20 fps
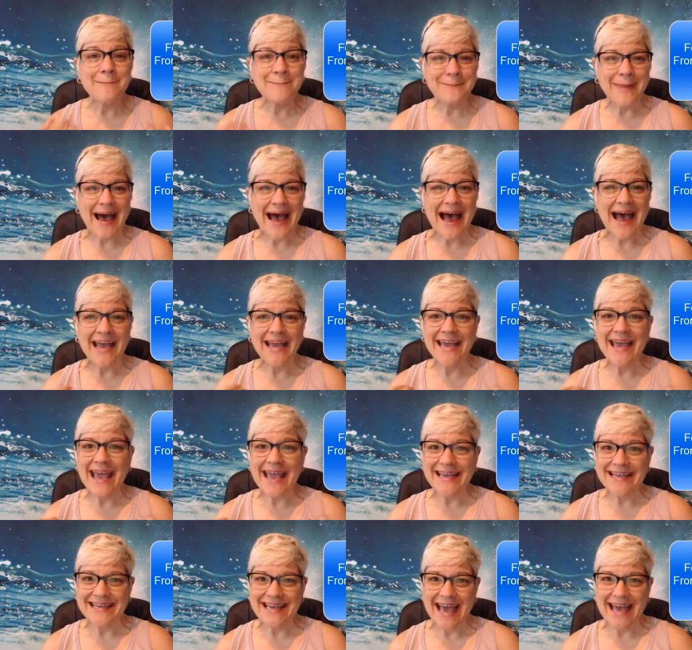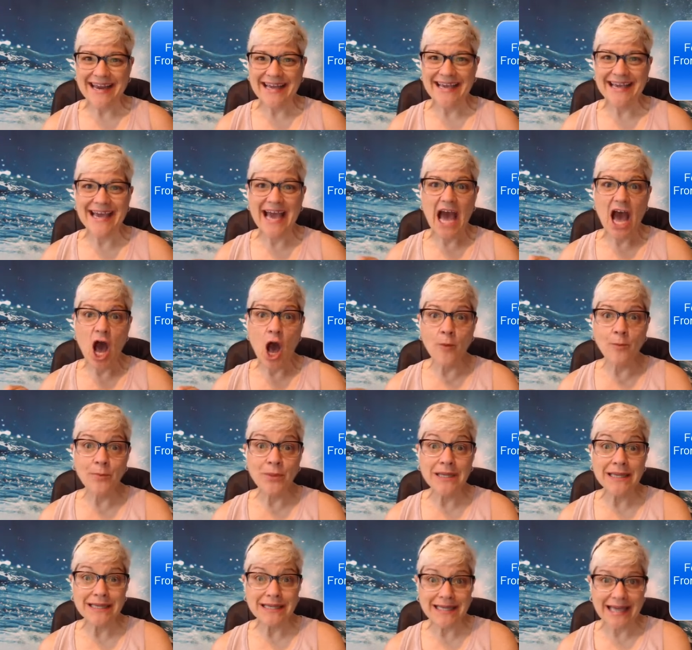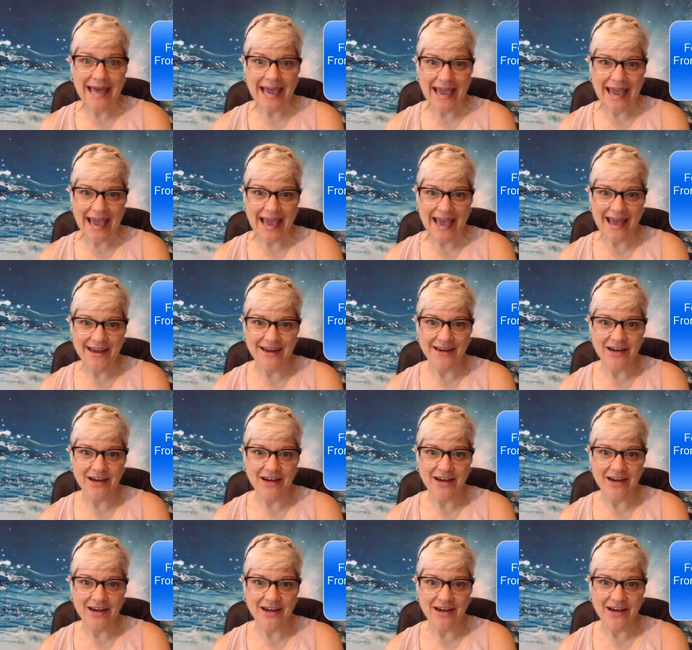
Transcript: by getting a plan.